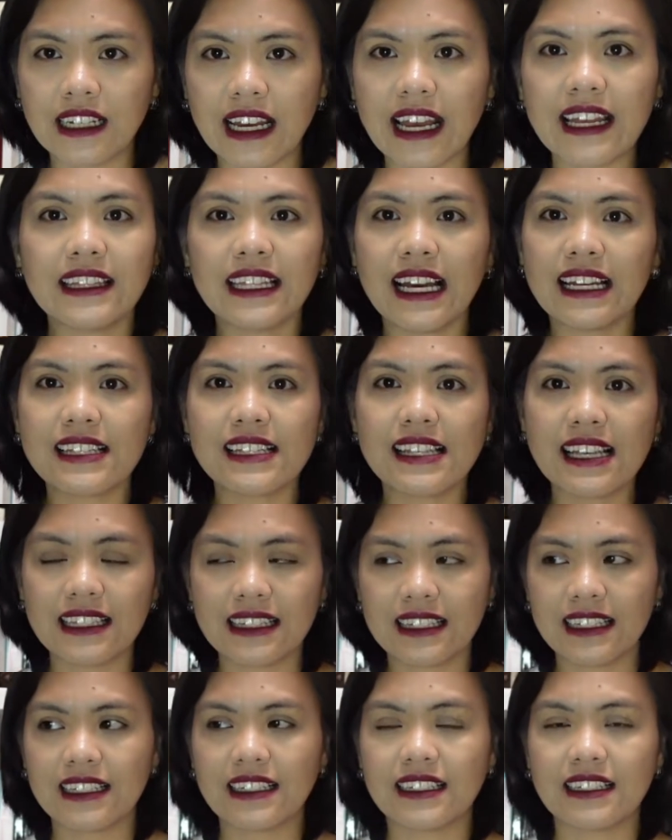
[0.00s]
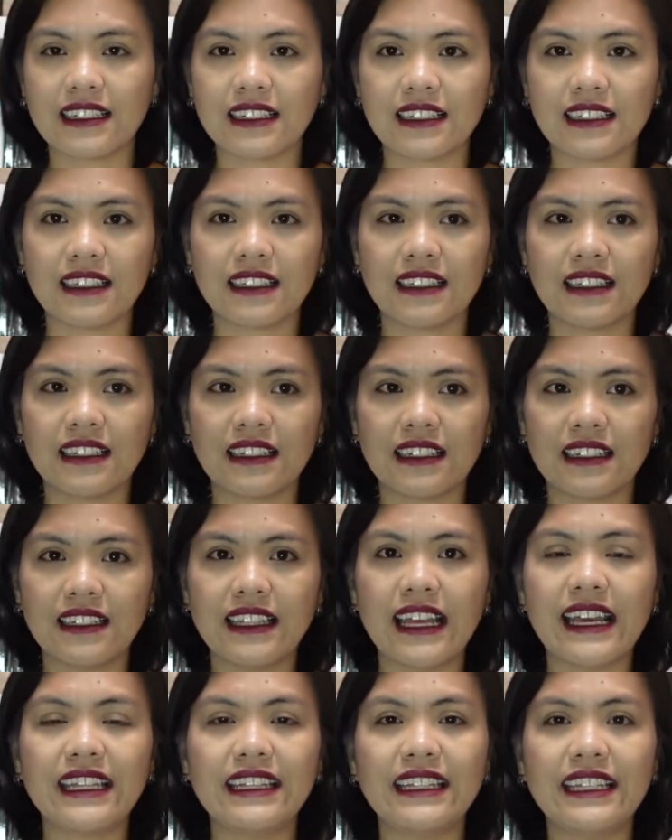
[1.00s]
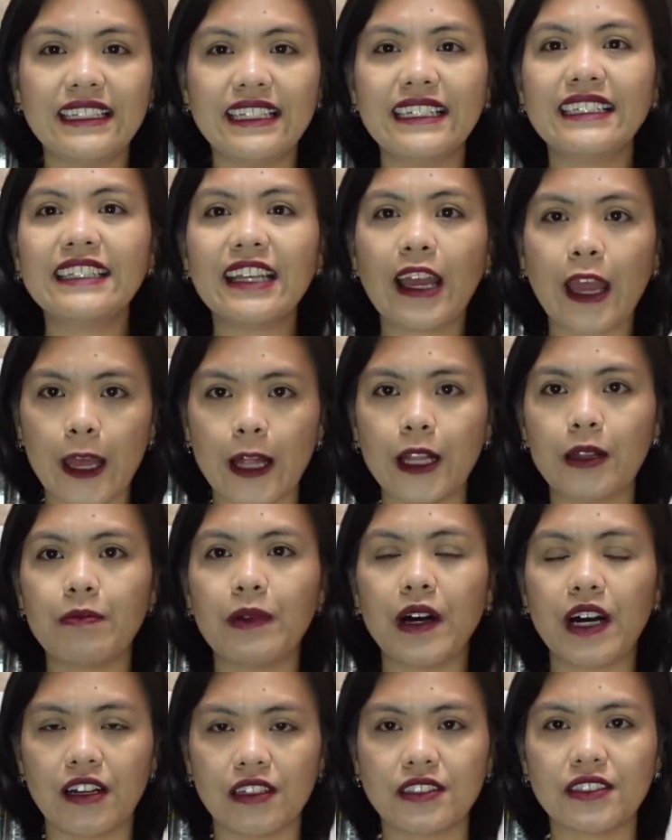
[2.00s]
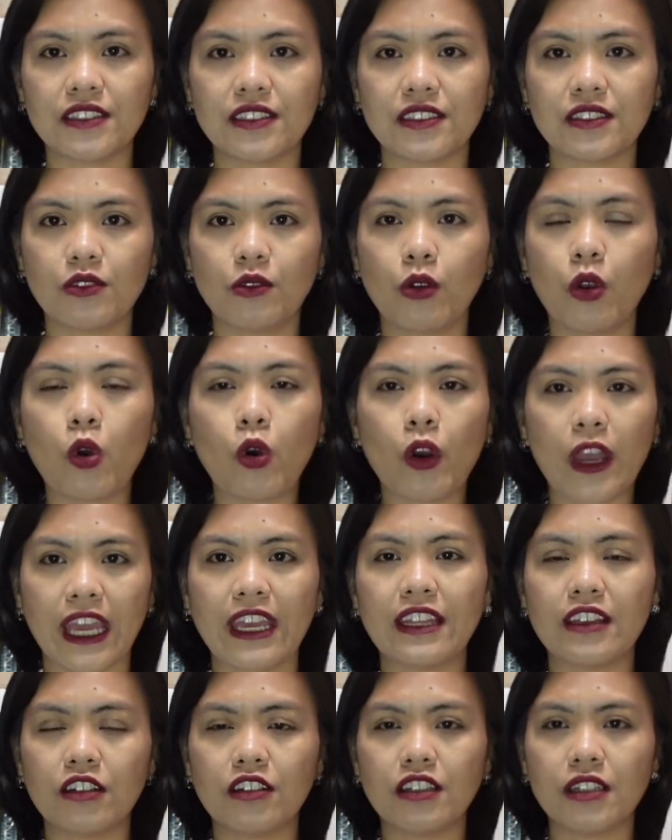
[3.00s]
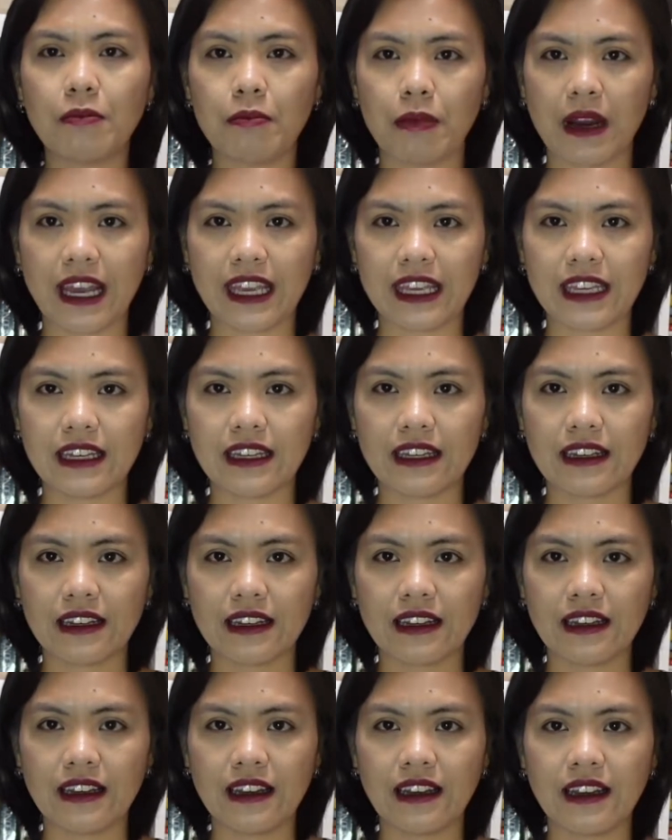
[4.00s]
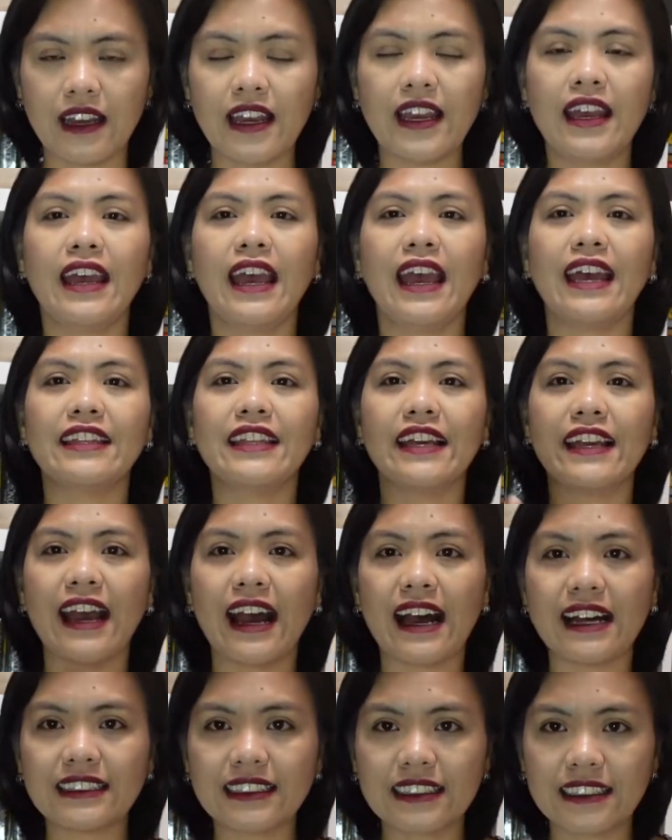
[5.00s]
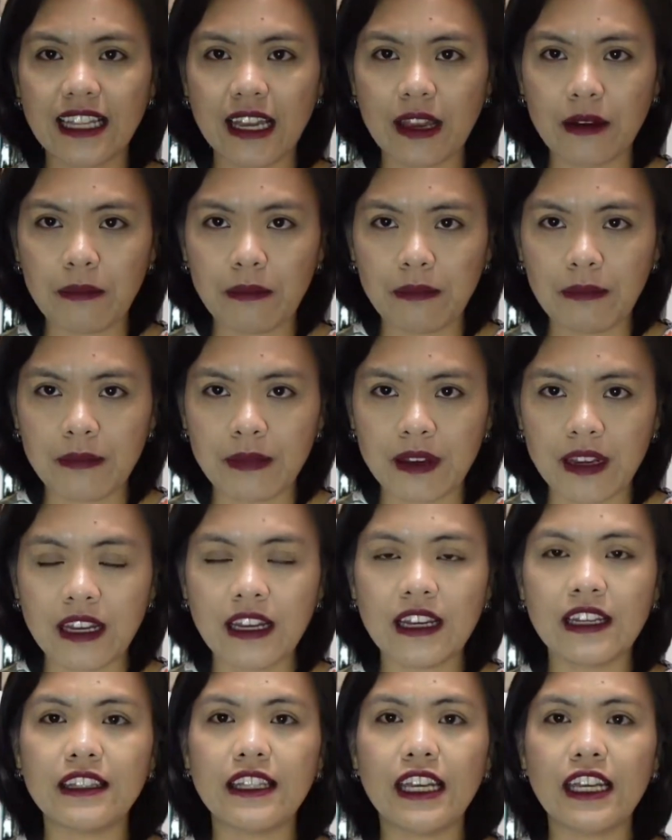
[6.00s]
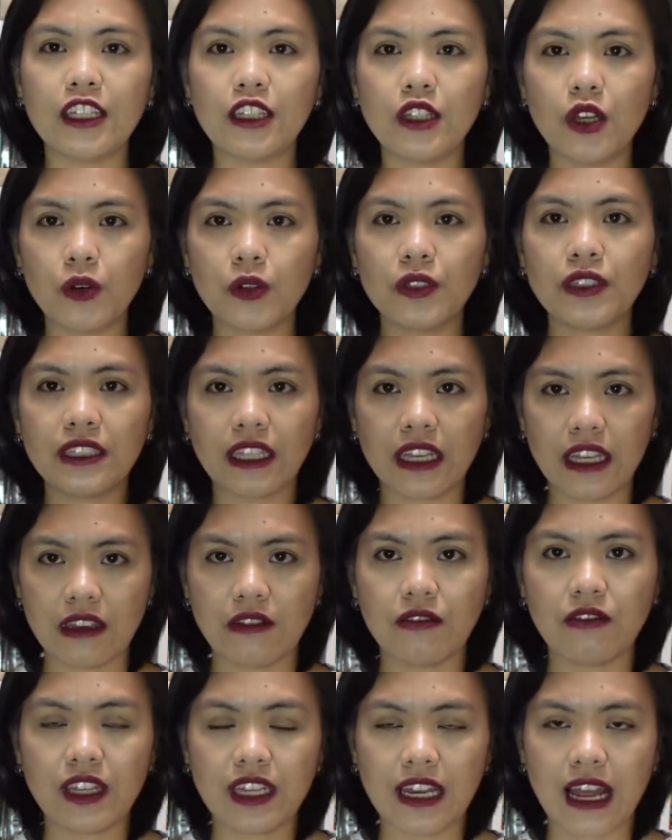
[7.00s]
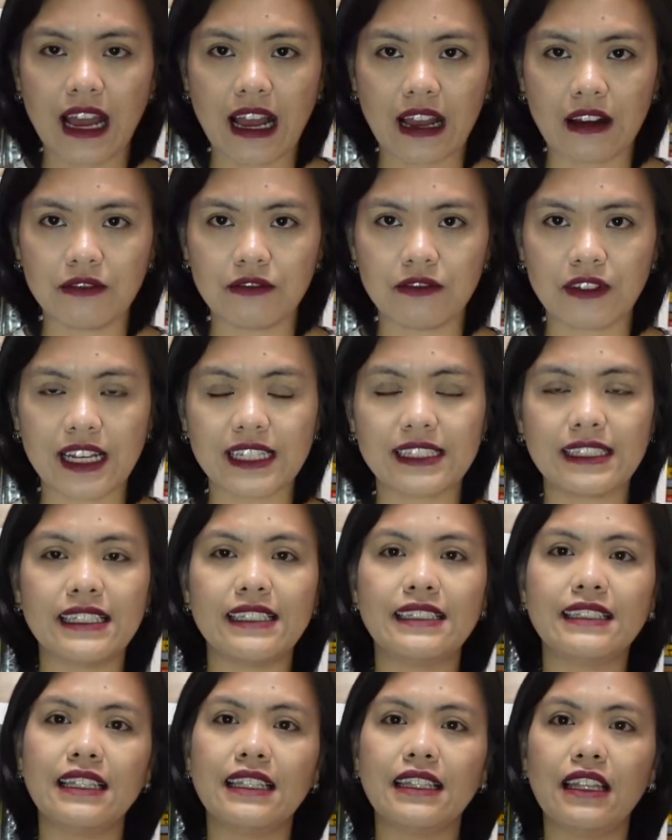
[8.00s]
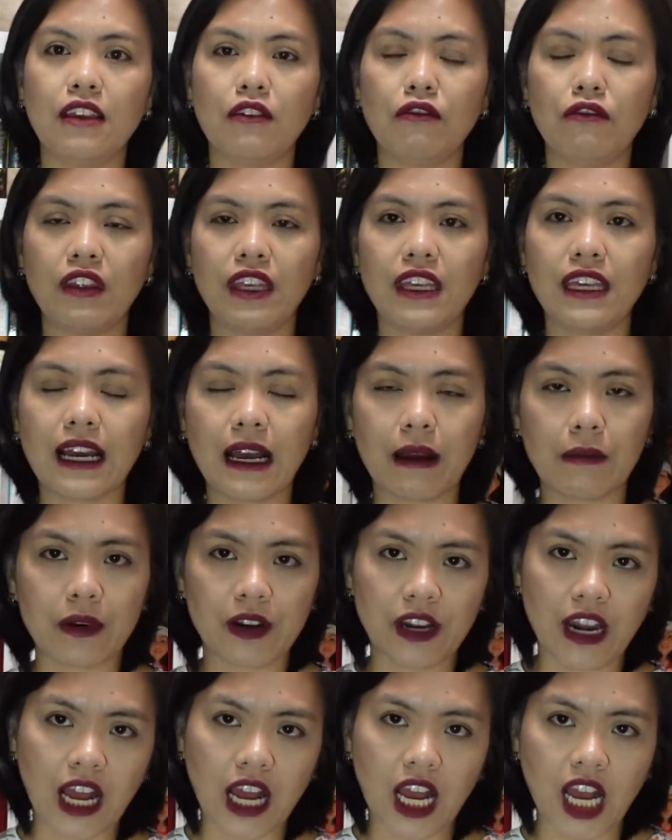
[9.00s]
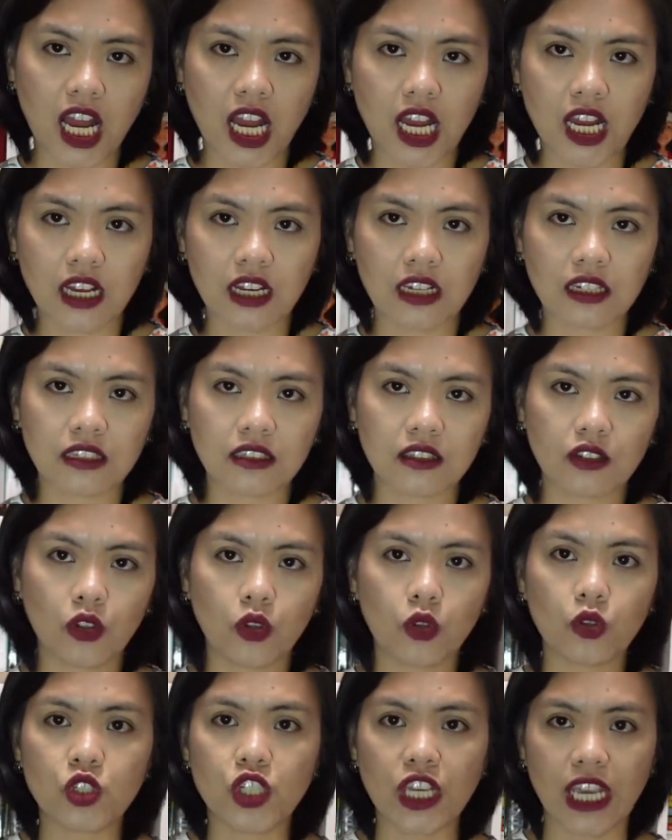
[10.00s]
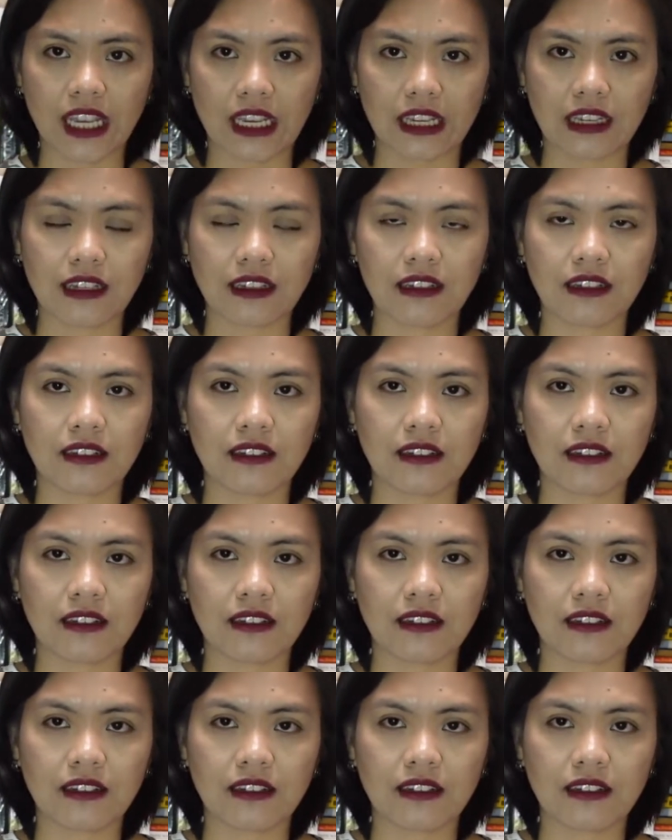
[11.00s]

And that's it. They didn't help us to locate on the bike, and I asked them, they don't even have a CCTV camera to check.